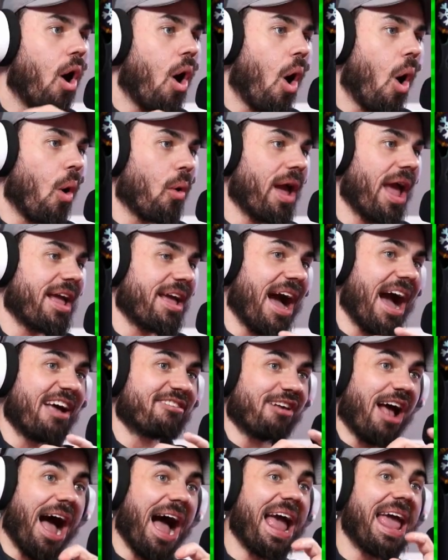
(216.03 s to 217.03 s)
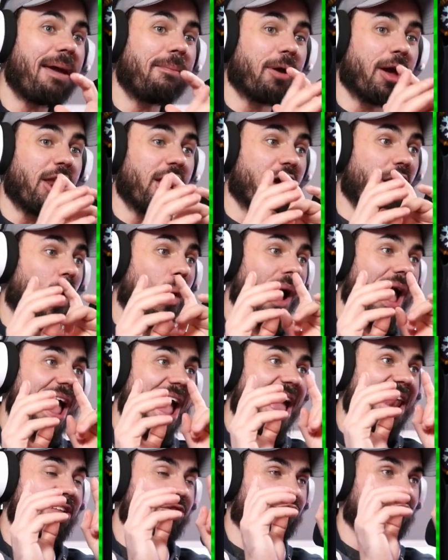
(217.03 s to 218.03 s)
Okay, guys, I am going to go
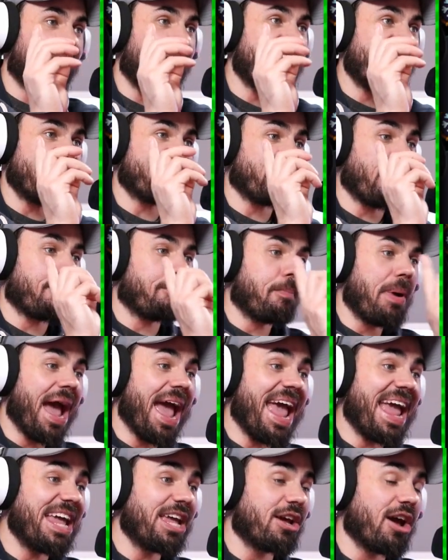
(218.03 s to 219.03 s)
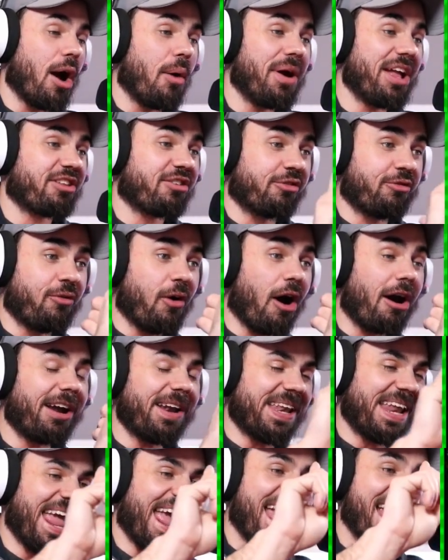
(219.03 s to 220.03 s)
ahead and try to get the pango. It's fart
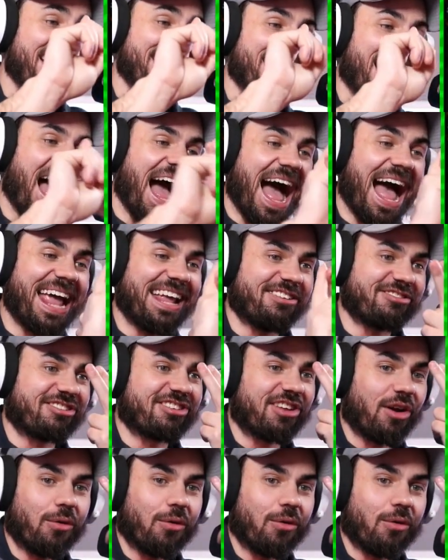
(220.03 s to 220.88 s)
and ice.